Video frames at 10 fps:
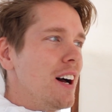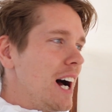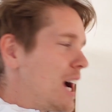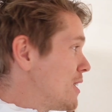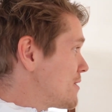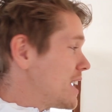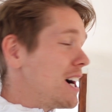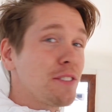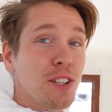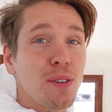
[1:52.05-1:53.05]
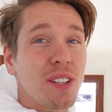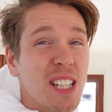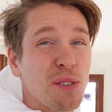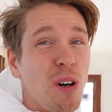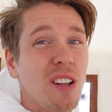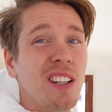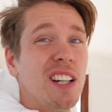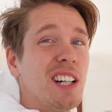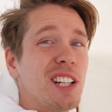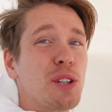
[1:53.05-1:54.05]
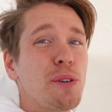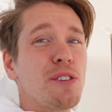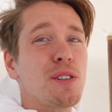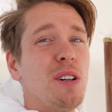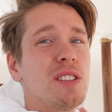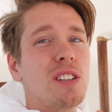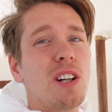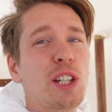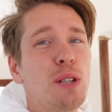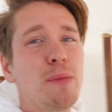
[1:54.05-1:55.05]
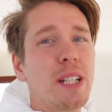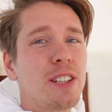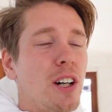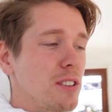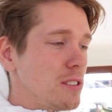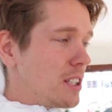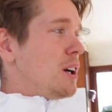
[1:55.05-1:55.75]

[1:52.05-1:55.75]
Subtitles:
However, after doing this one, doing other ones are going to be a doddle.